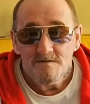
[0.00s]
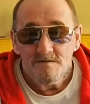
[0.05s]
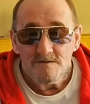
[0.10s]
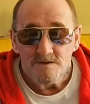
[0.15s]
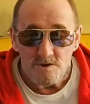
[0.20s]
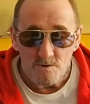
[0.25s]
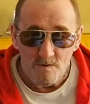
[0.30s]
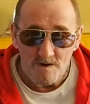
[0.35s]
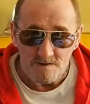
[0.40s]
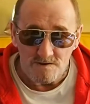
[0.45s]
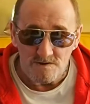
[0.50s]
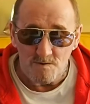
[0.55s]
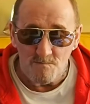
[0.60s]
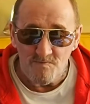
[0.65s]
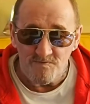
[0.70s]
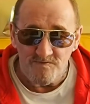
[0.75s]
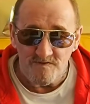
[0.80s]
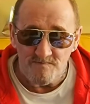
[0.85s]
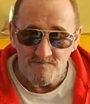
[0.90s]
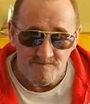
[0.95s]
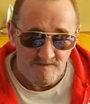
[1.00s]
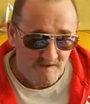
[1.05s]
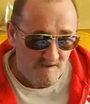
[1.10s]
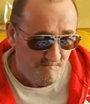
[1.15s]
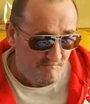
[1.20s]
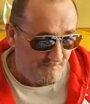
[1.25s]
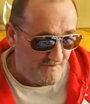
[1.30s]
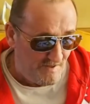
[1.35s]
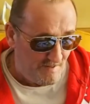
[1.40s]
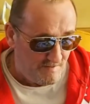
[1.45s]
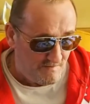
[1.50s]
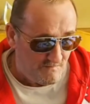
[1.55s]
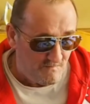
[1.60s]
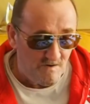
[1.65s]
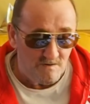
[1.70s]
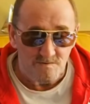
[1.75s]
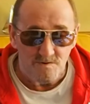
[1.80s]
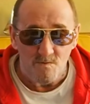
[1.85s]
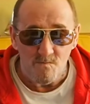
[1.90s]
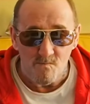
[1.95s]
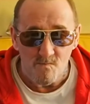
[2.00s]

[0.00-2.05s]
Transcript: you had something they built what don't